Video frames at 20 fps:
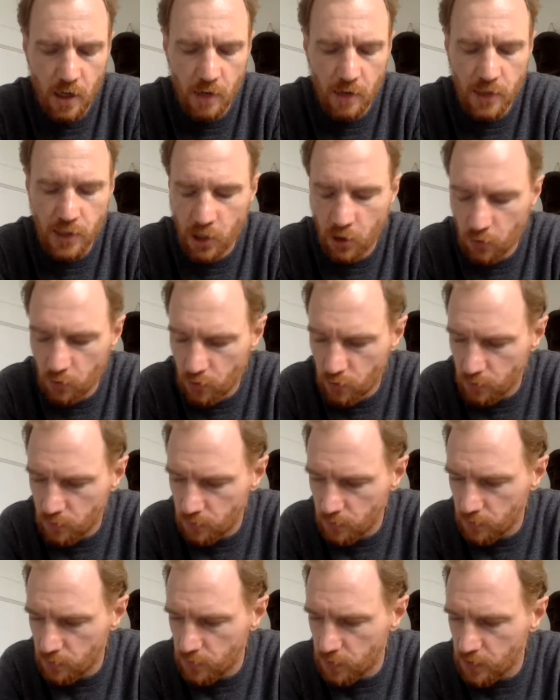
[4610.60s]
you know,
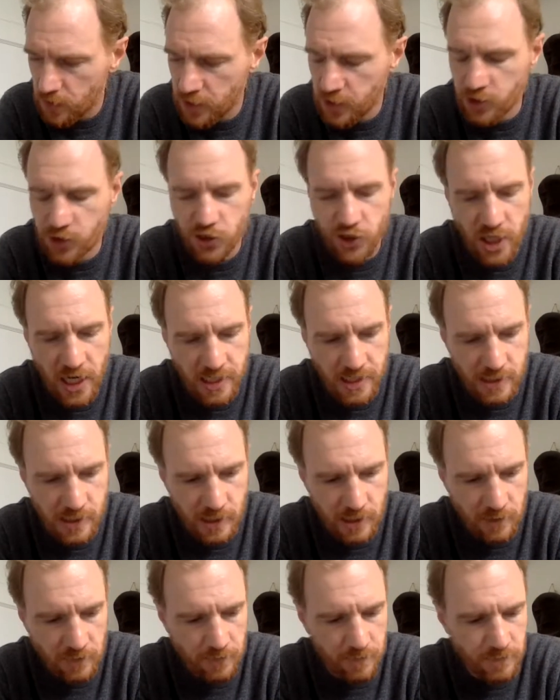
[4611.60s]

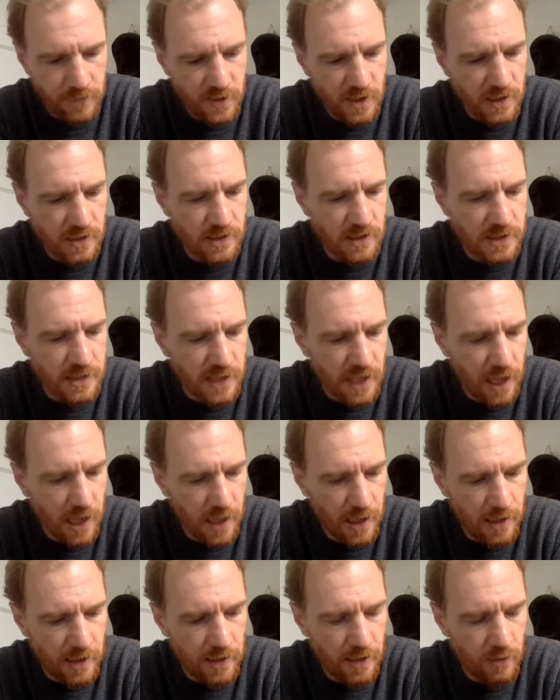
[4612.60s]
injecting
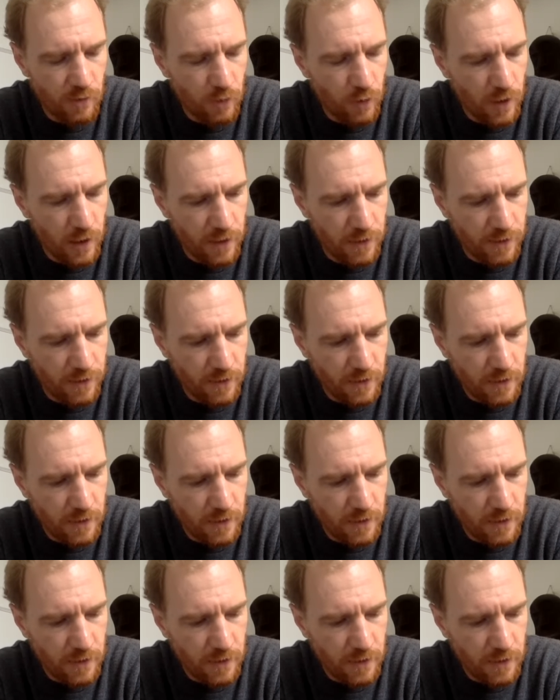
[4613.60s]
society with